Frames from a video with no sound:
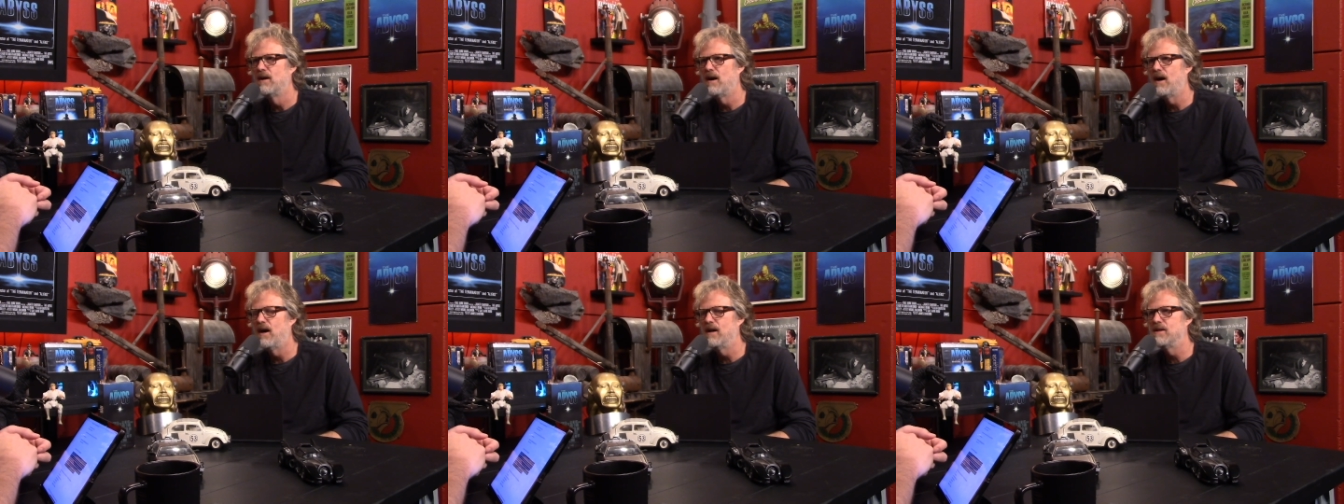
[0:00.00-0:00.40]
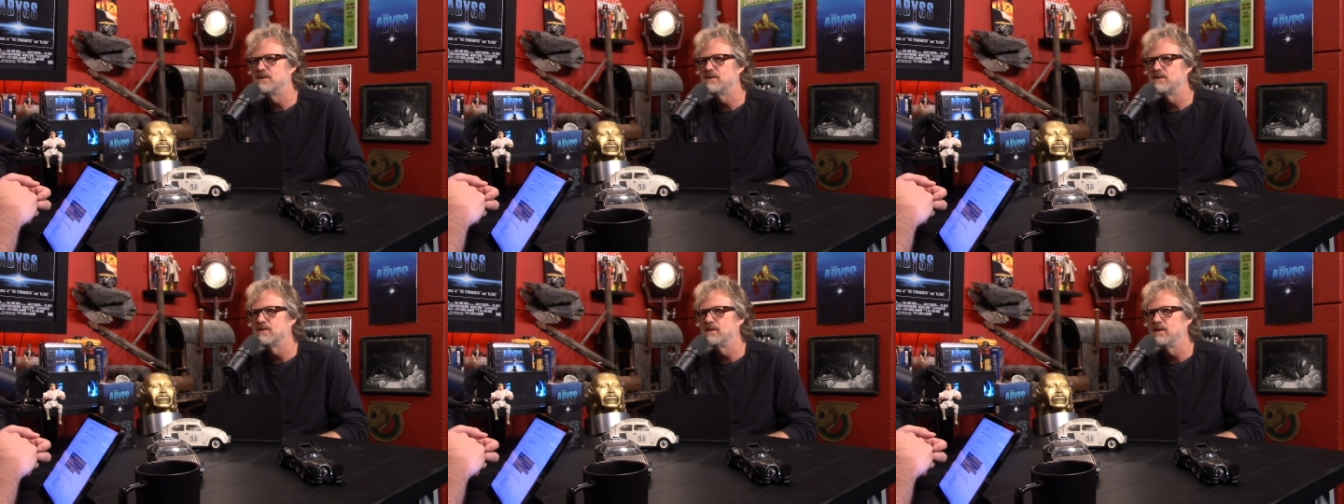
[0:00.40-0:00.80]
eyes
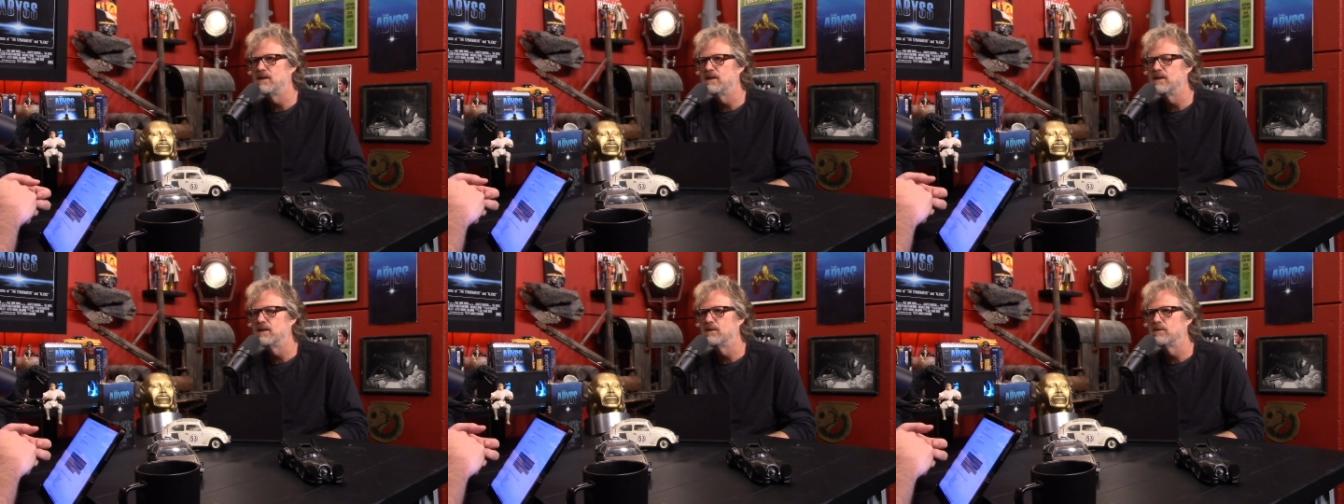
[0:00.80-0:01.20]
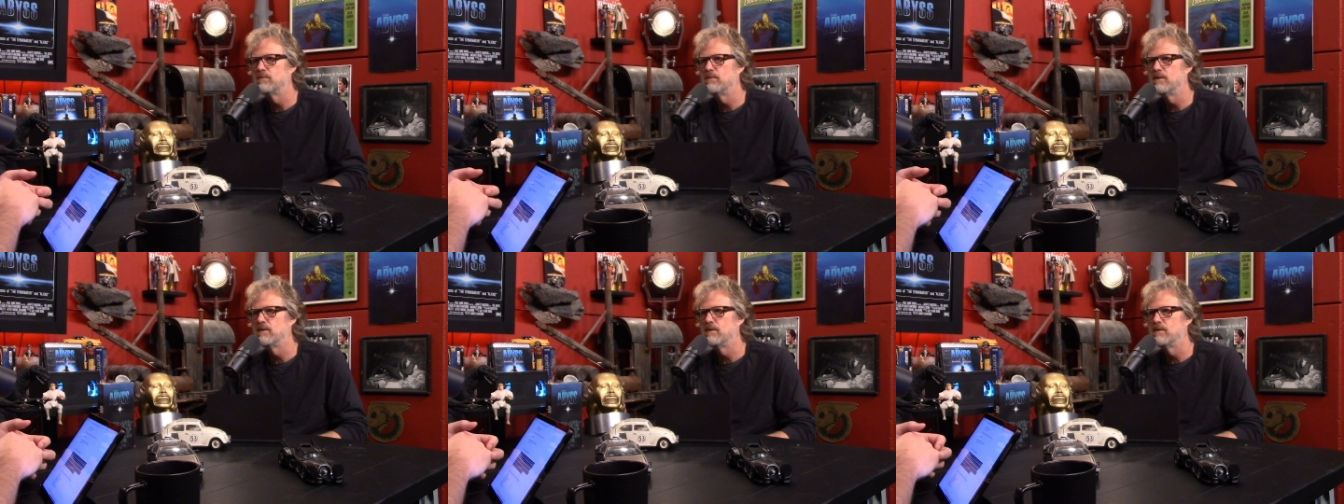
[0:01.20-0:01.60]
to see things
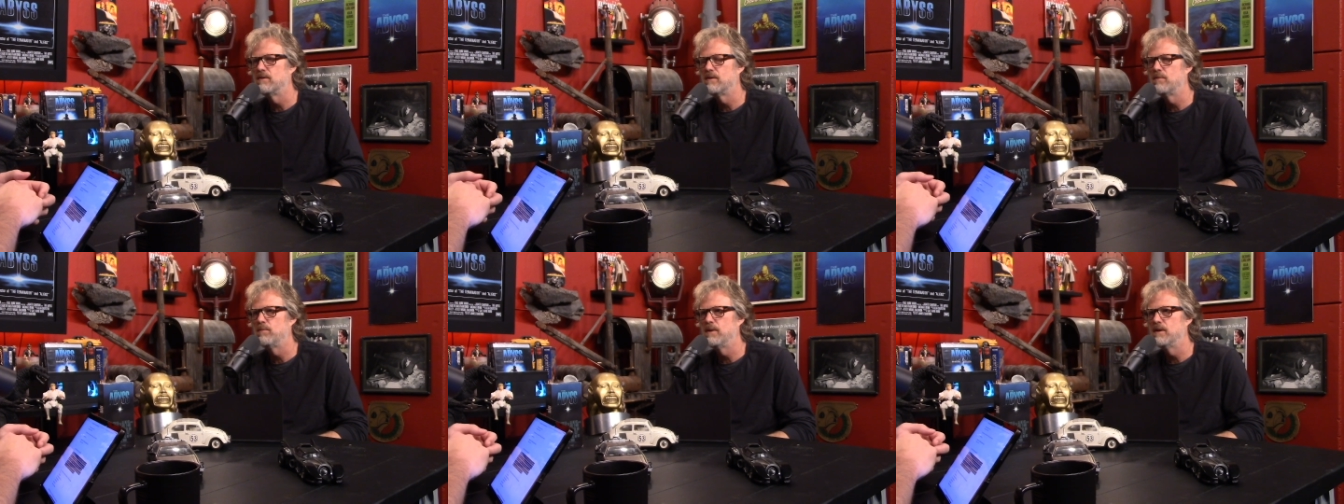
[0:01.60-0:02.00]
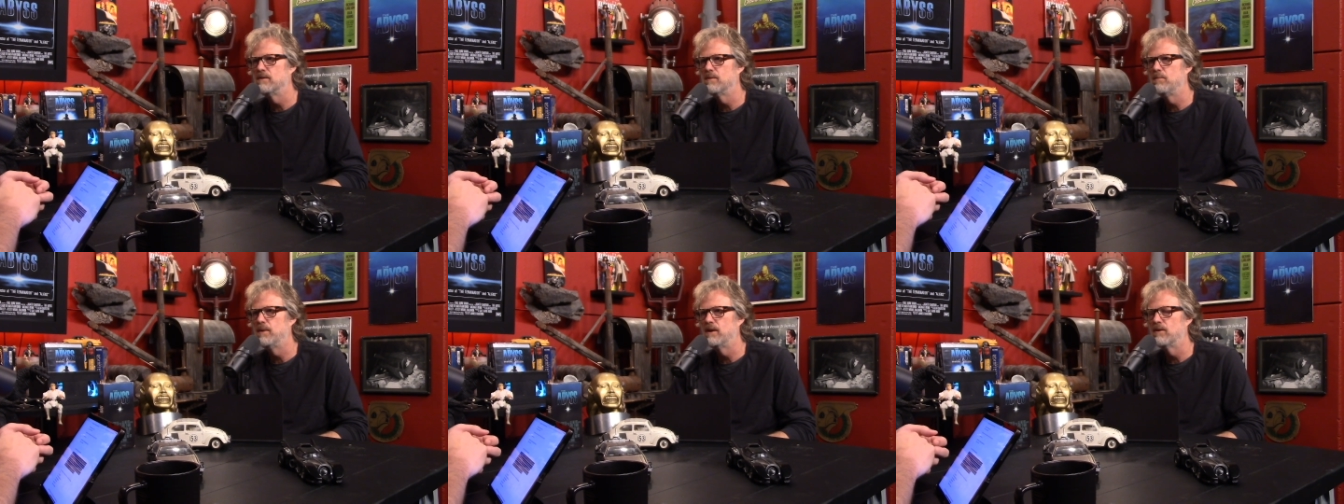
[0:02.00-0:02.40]
is a
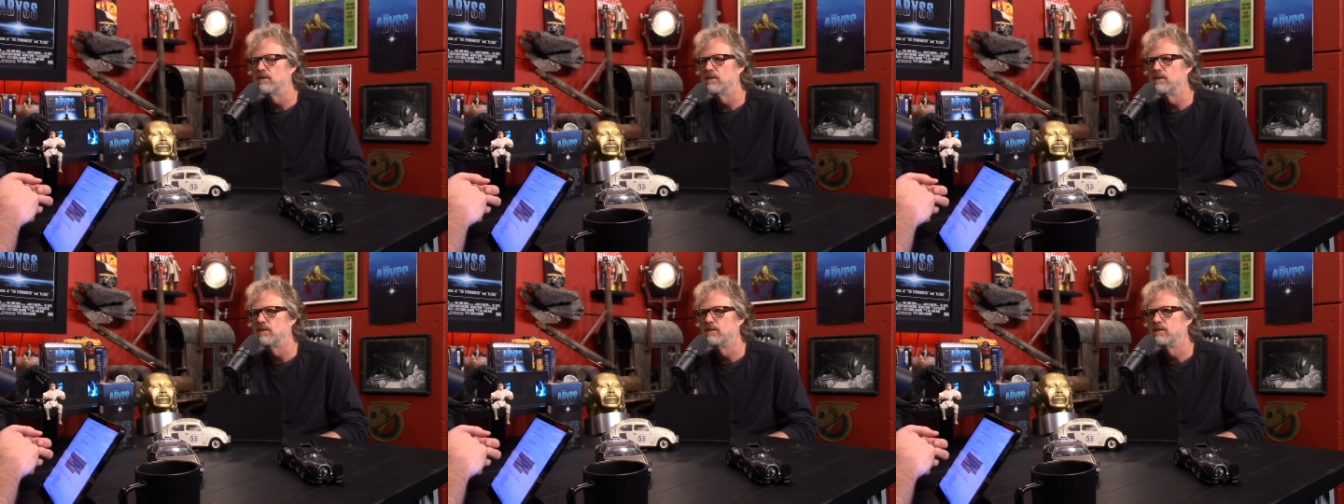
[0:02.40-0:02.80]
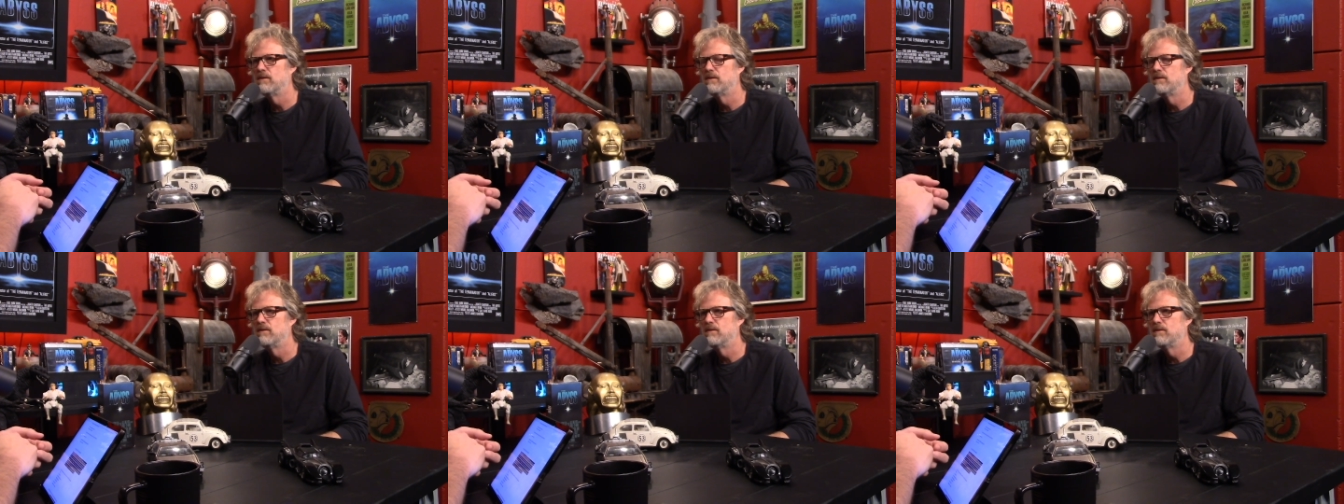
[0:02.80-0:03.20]
bigger,
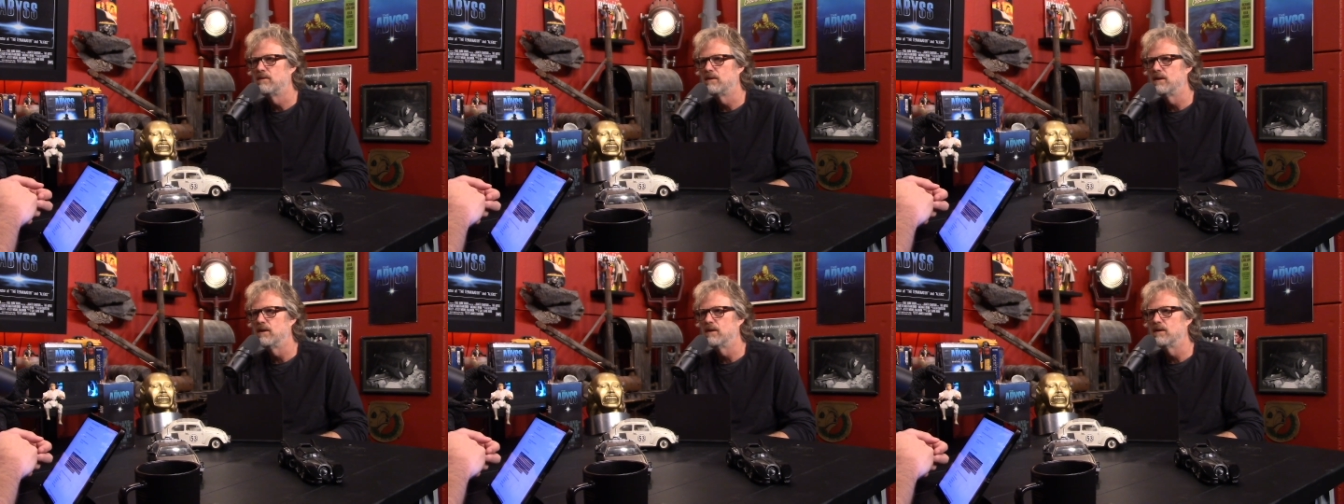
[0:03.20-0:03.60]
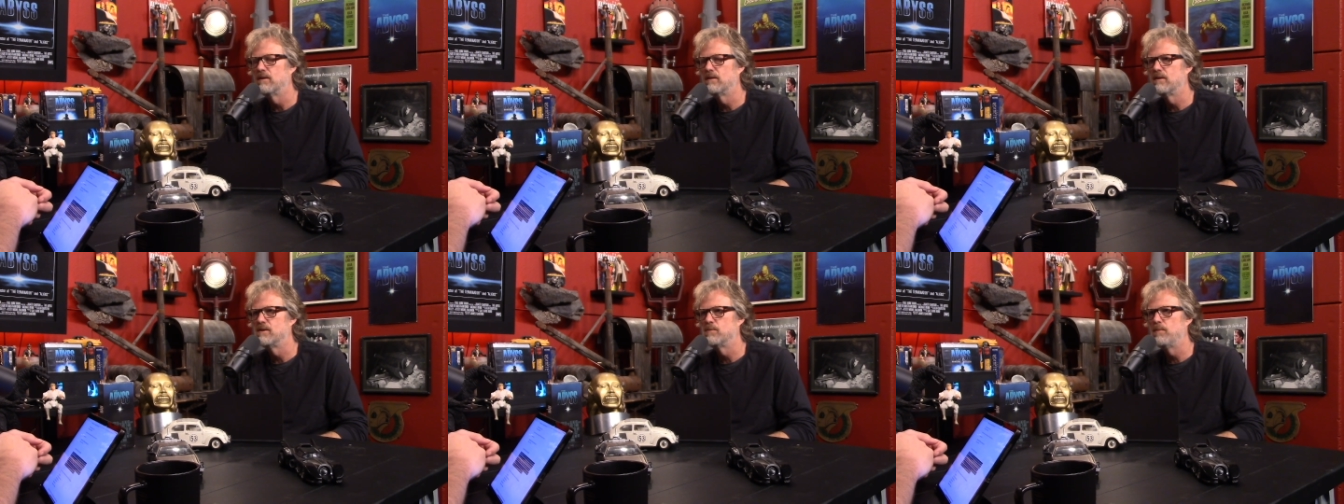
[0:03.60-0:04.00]

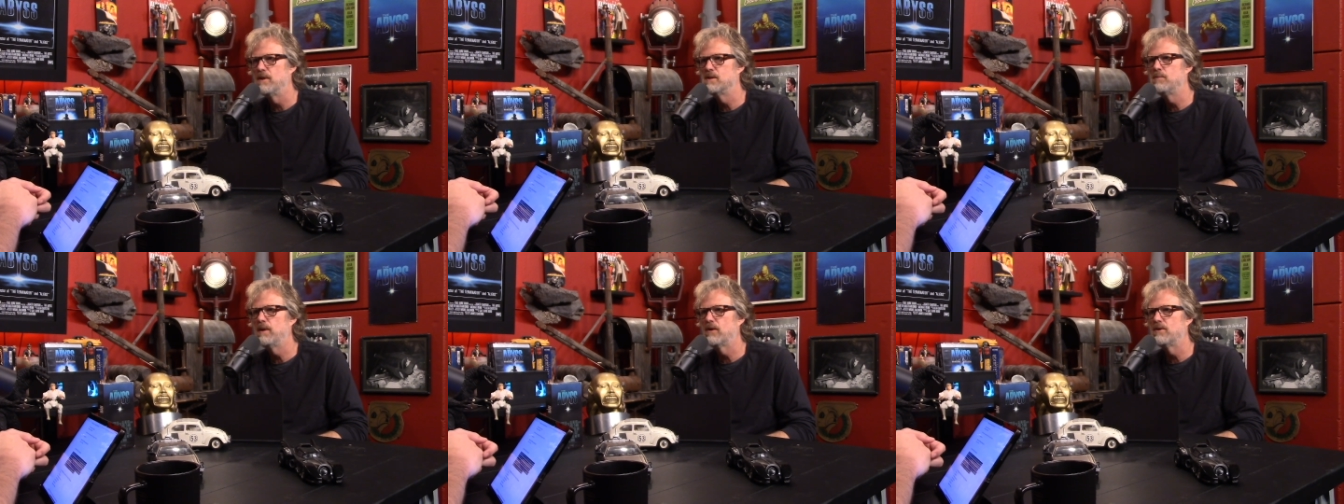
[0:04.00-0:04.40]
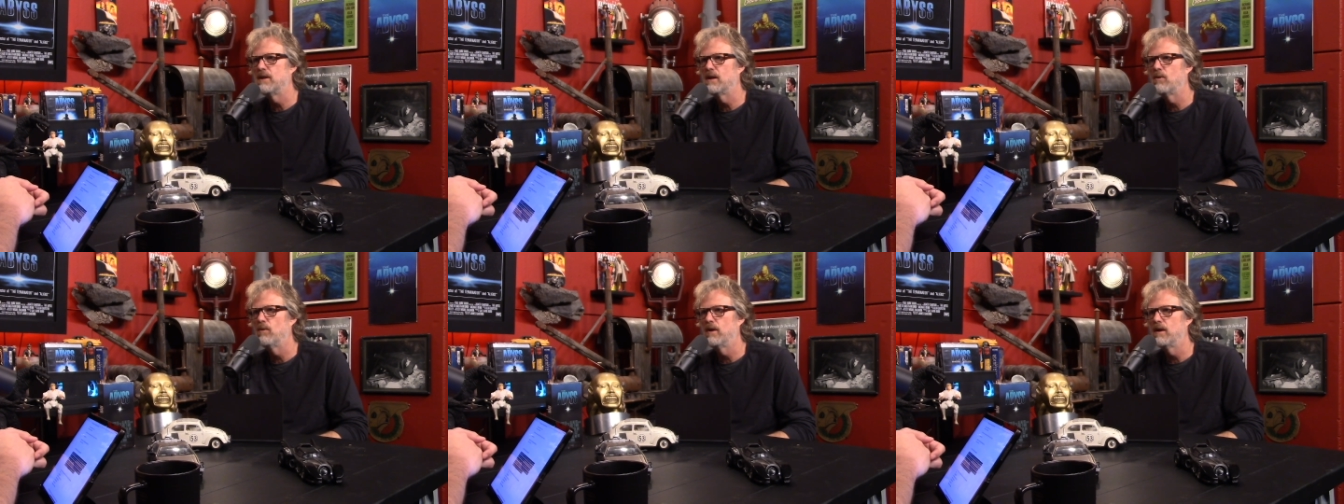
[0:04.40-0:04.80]
is a bigger
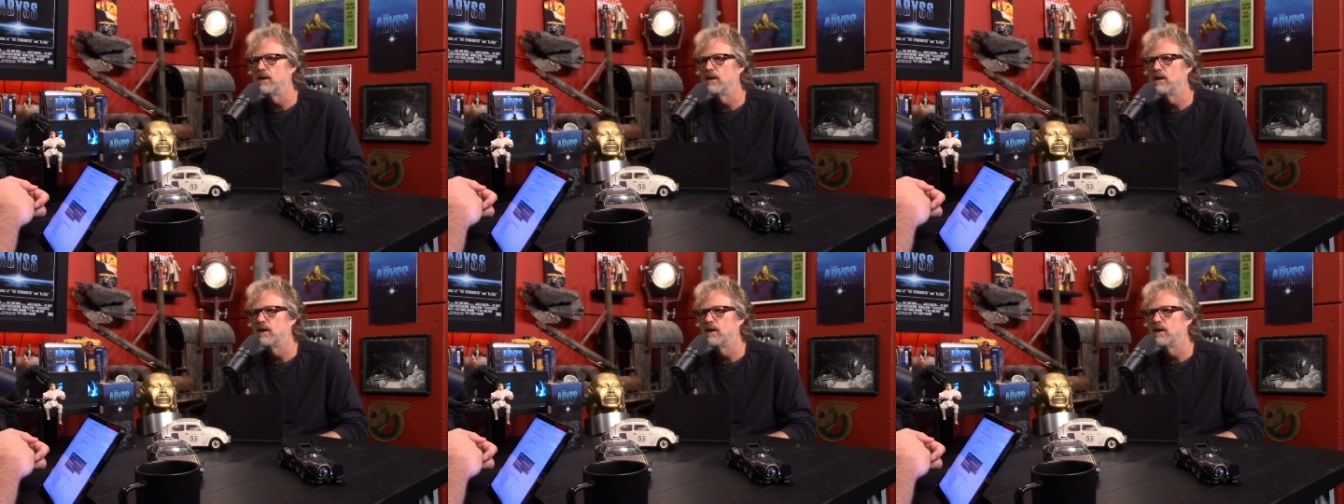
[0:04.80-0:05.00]
takeaway.